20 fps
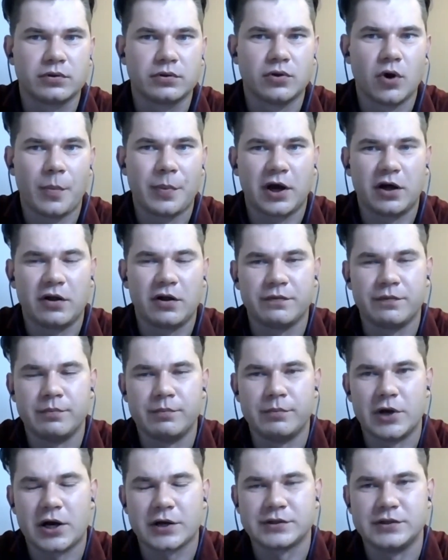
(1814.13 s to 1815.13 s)
topical
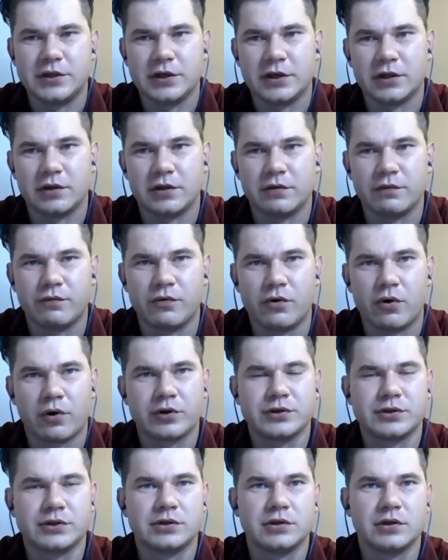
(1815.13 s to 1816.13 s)
minoxidil
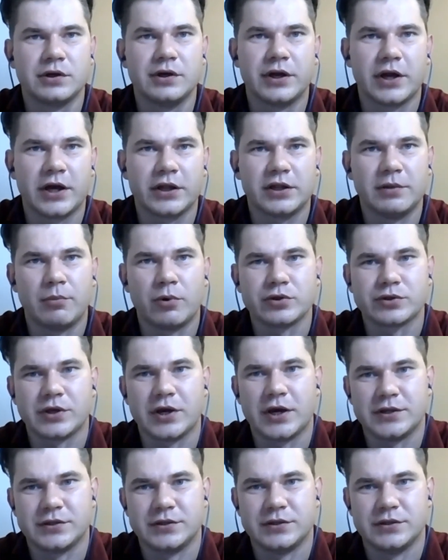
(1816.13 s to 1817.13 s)
works great in most
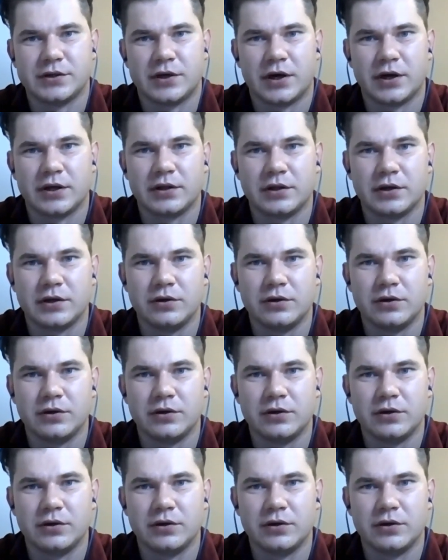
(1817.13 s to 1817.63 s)
cases, right?